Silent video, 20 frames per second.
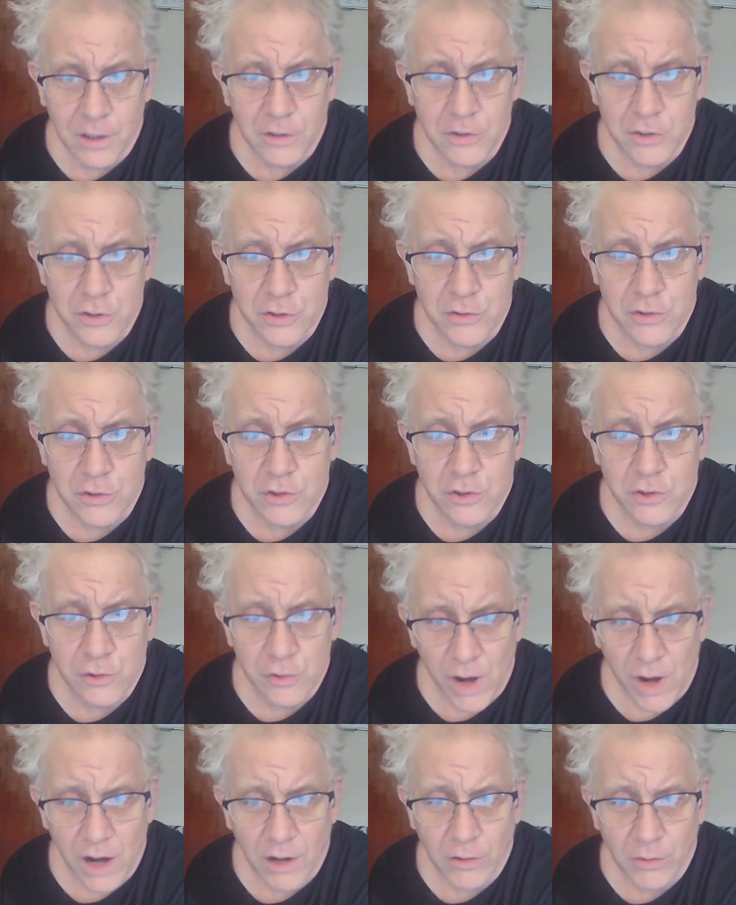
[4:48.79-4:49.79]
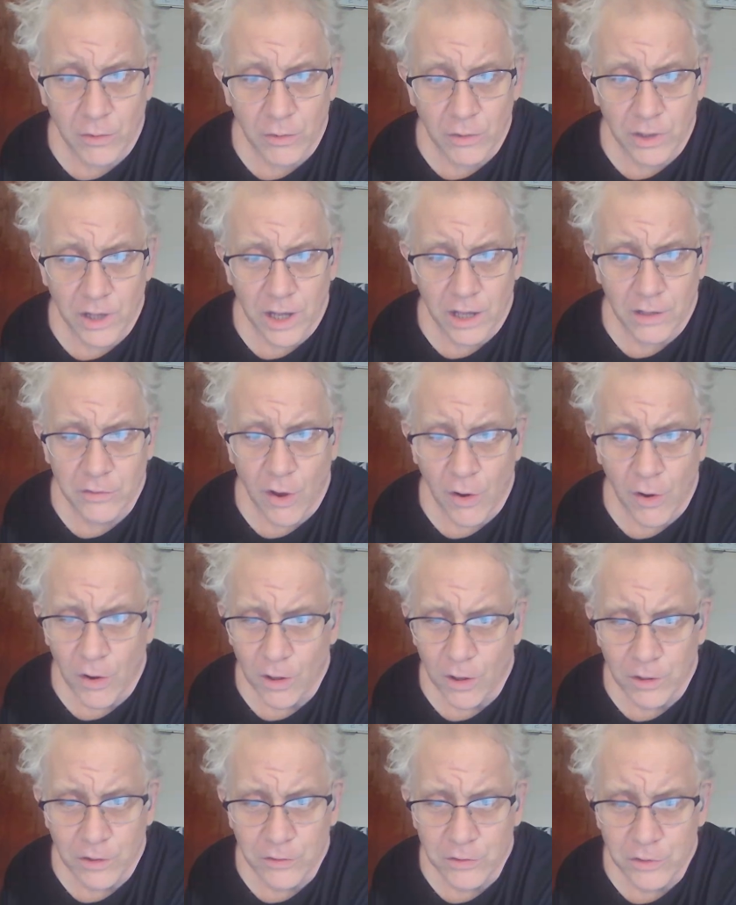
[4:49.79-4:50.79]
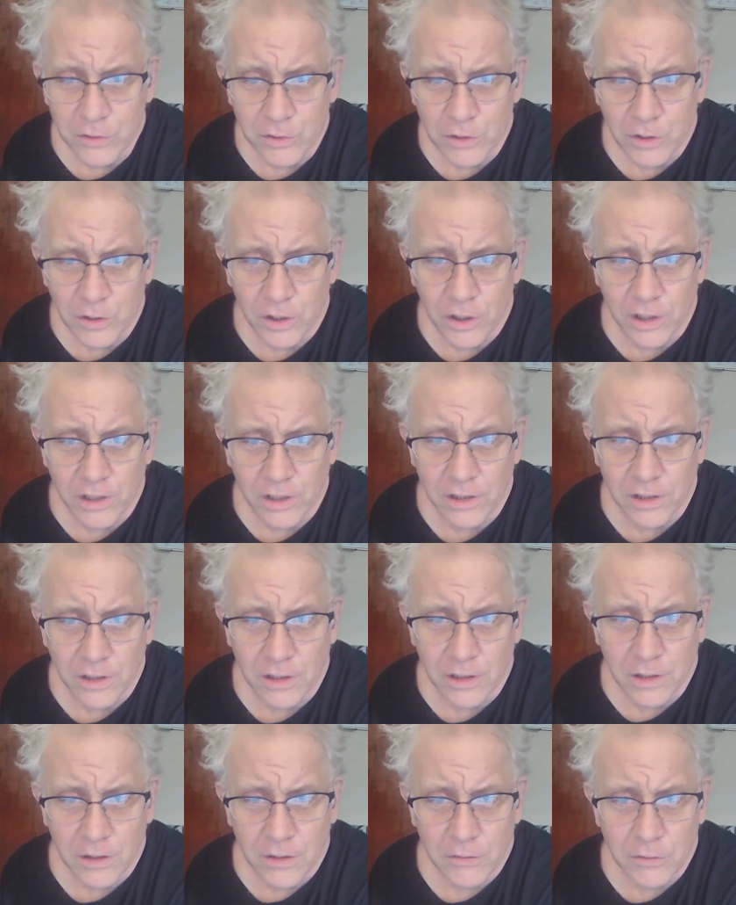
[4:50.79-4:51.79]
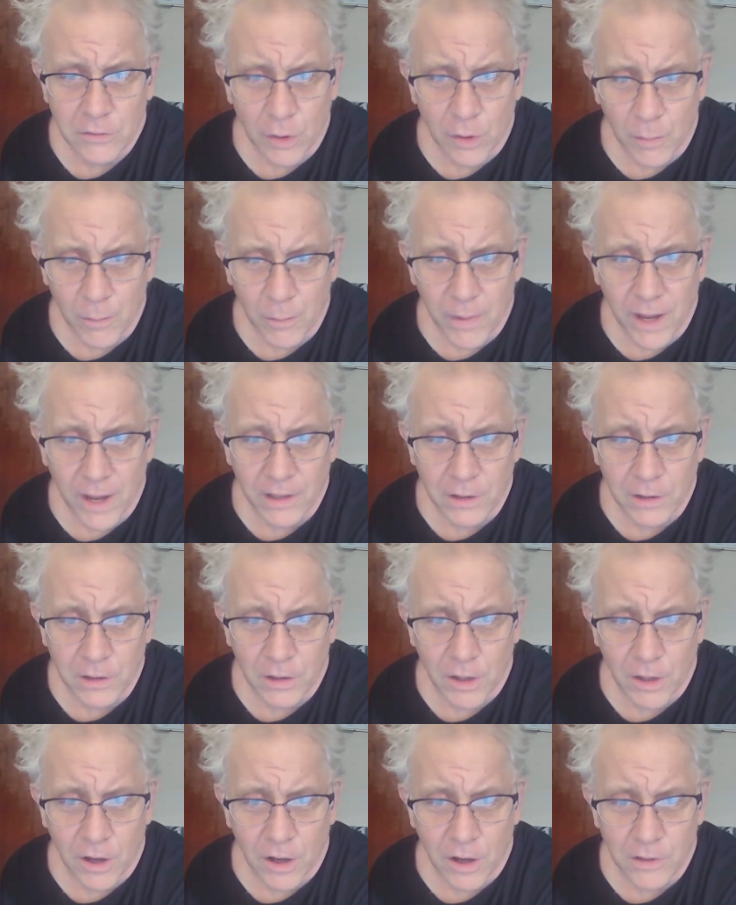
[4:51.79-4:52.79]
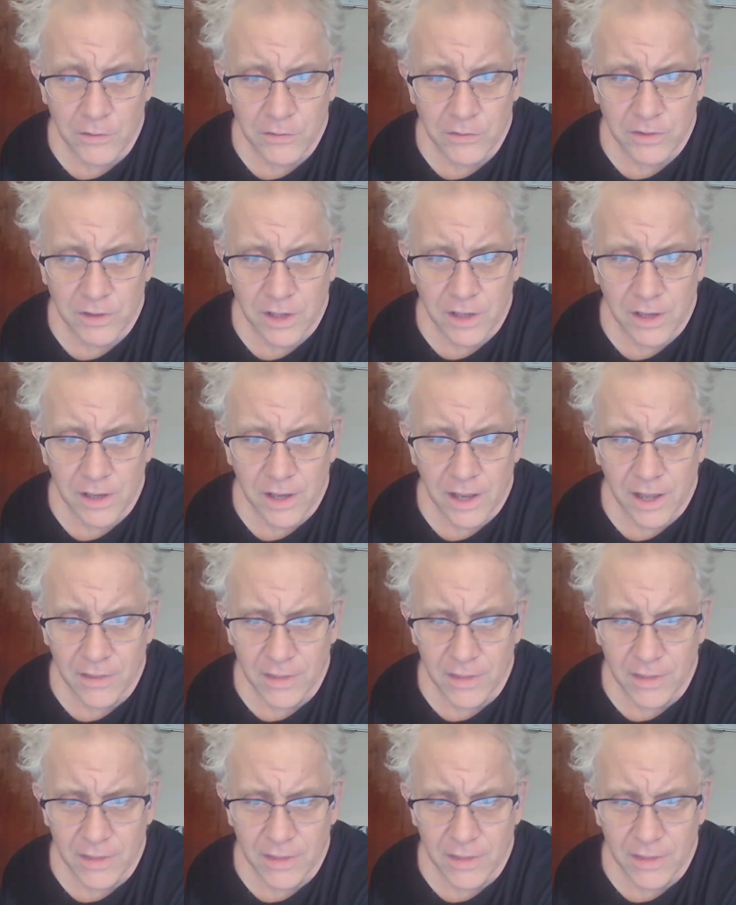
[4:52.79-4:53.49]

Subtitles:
because you struggled as hard as you could to obey the laws,